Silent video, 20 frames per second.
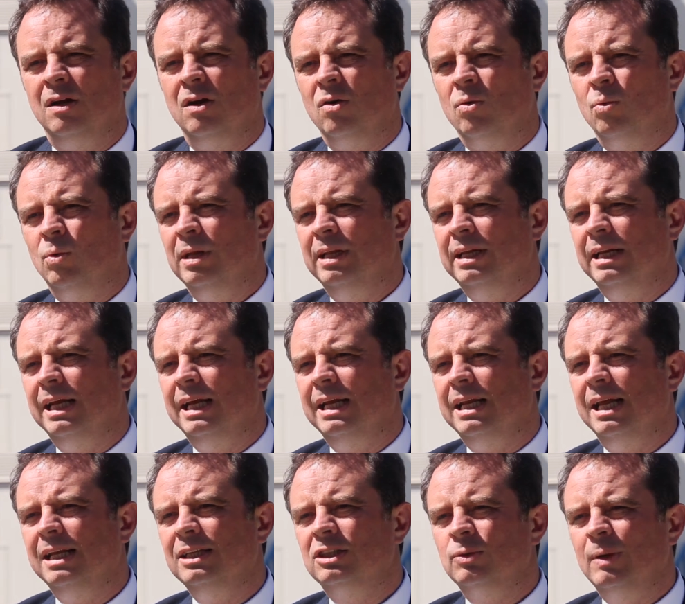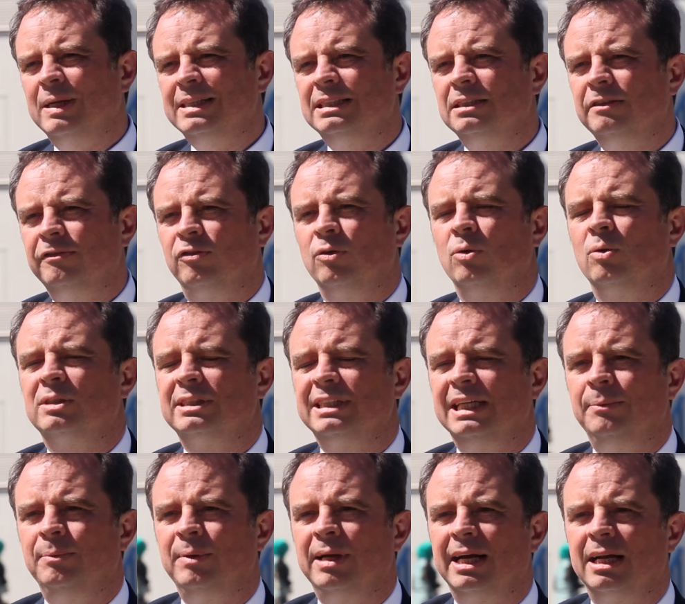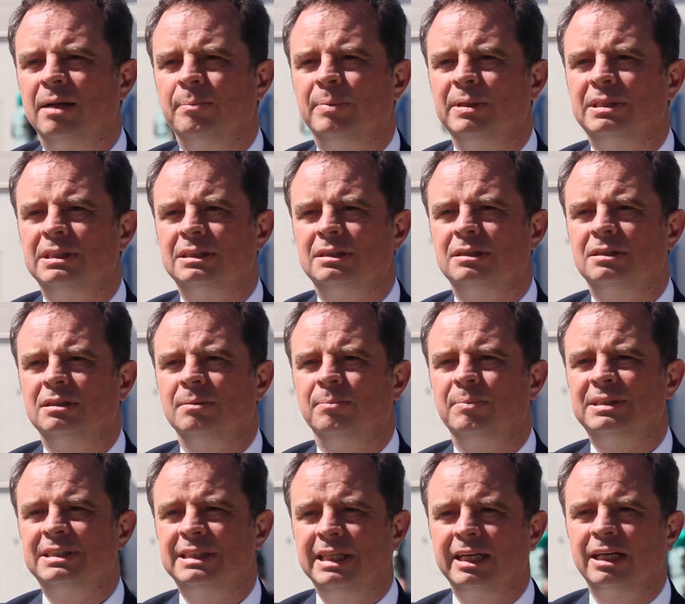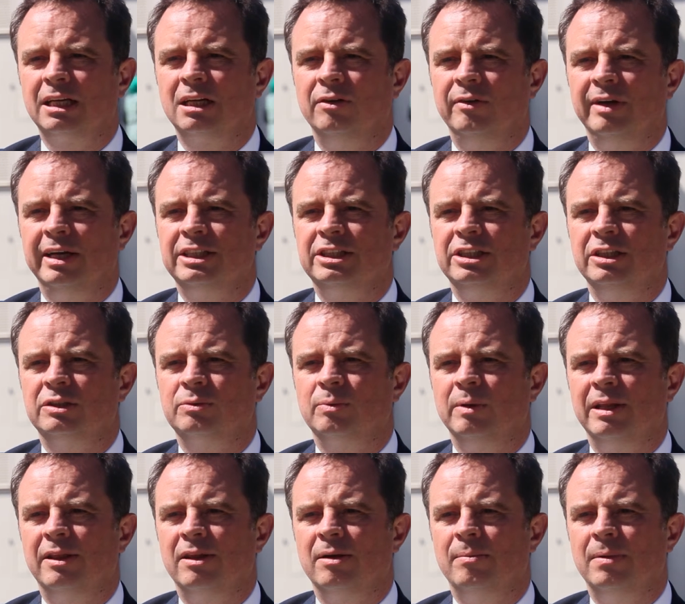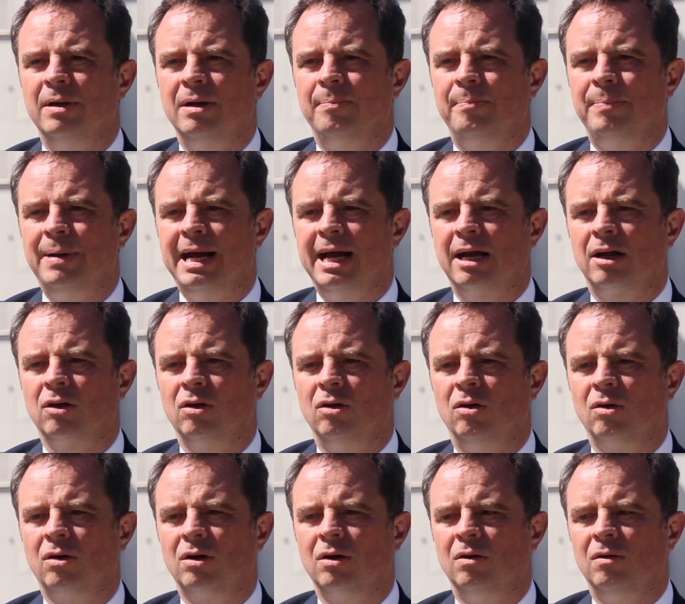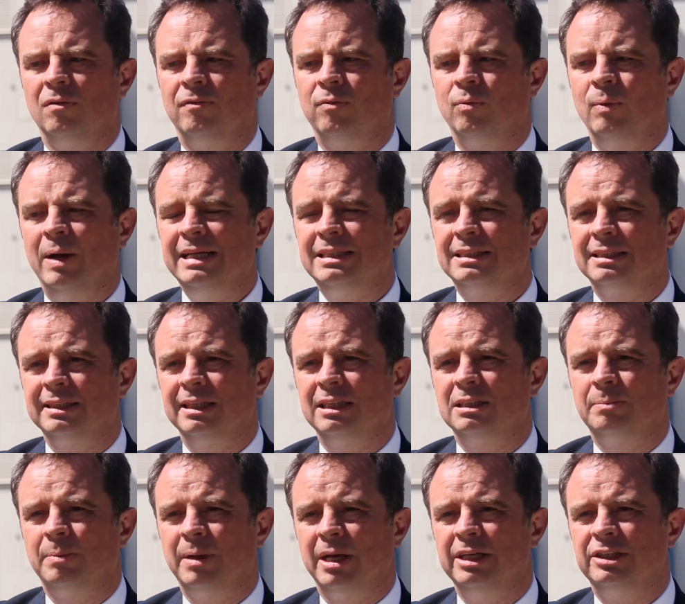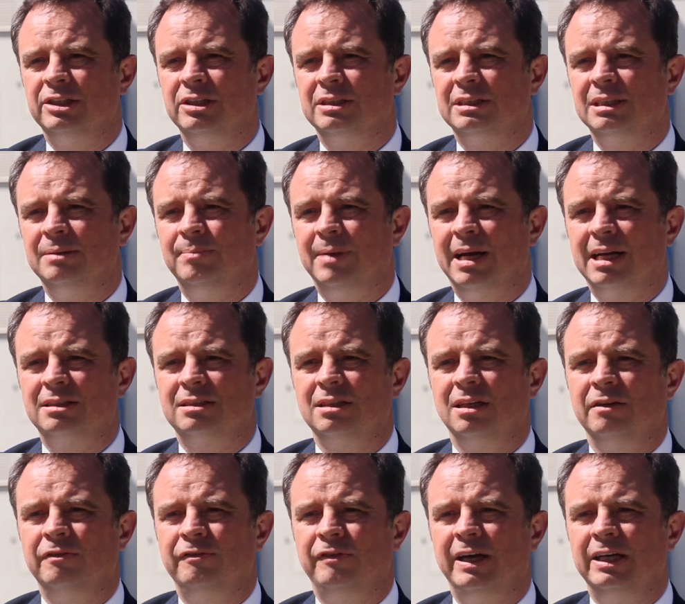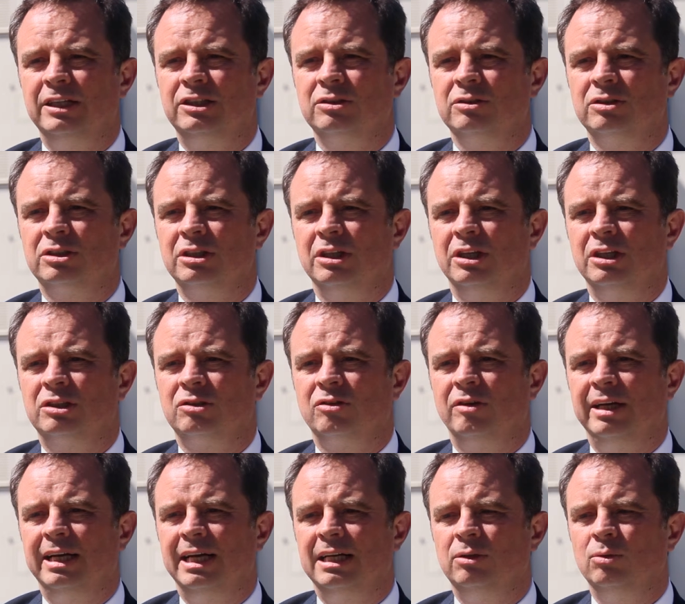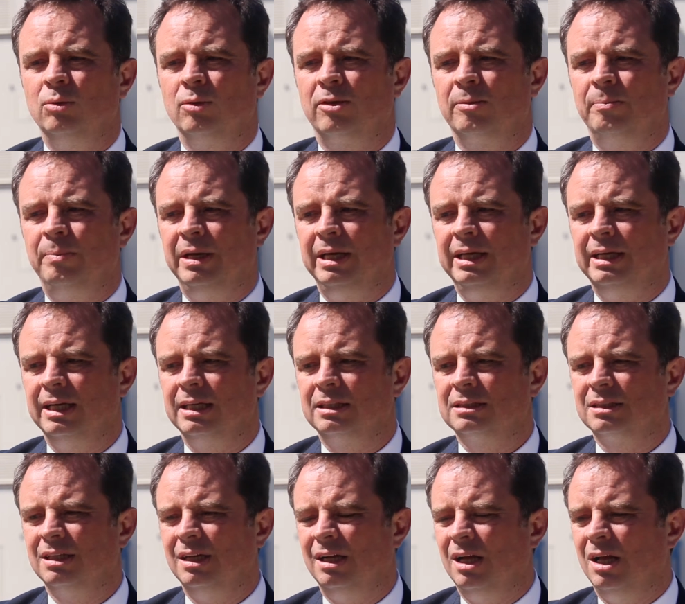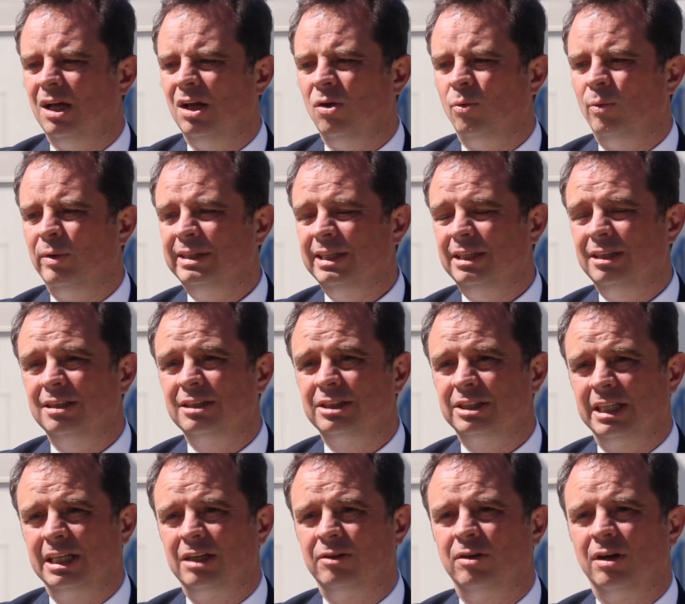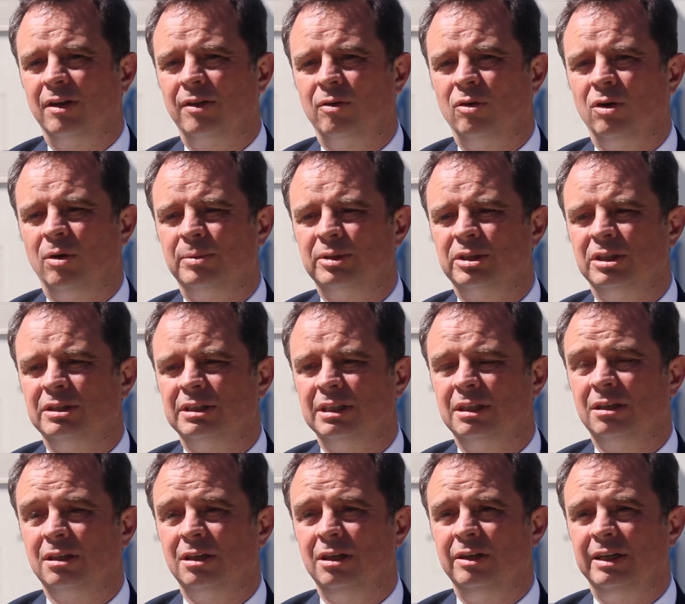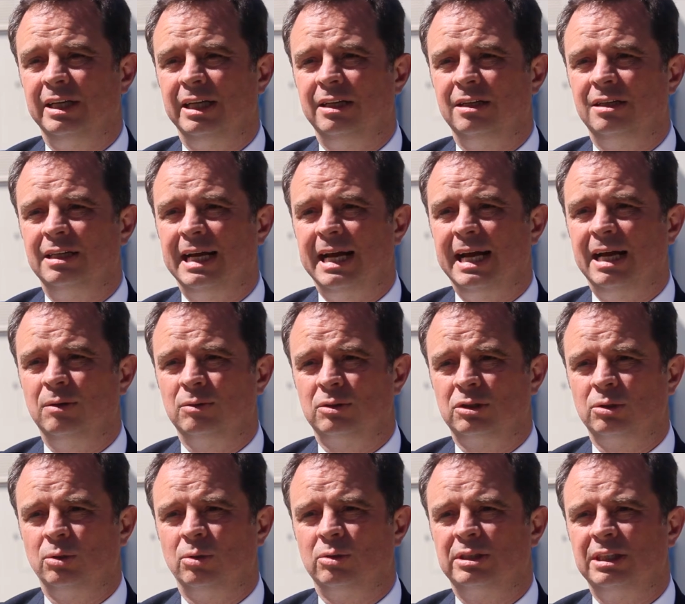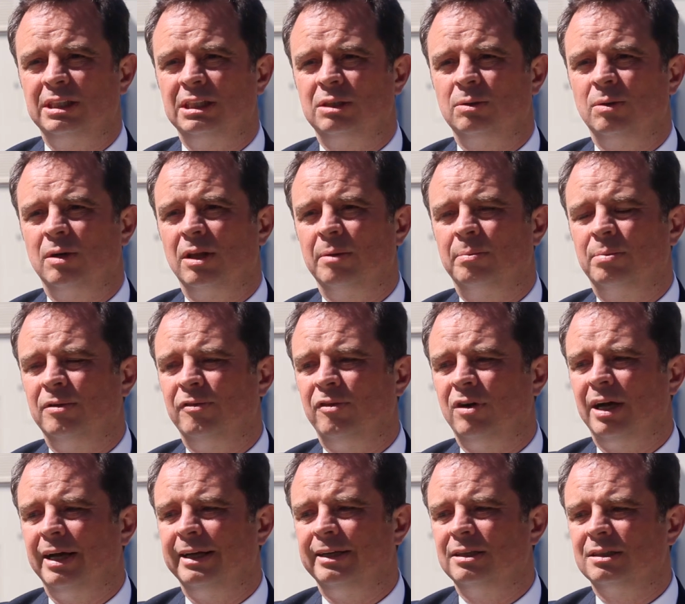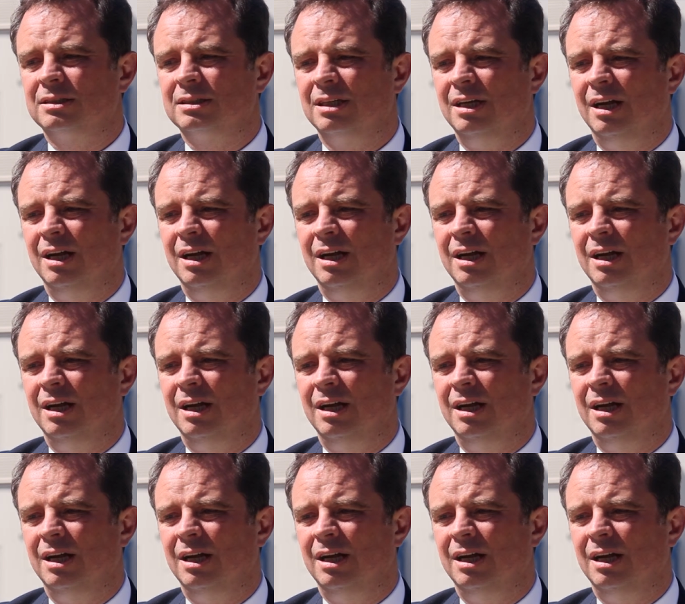Well, in 2014 we had some particular issues with a backlog of waiting list patients in maxillofacial surgery and orthopaedics. We did consider other options, including outsourcing to other providers.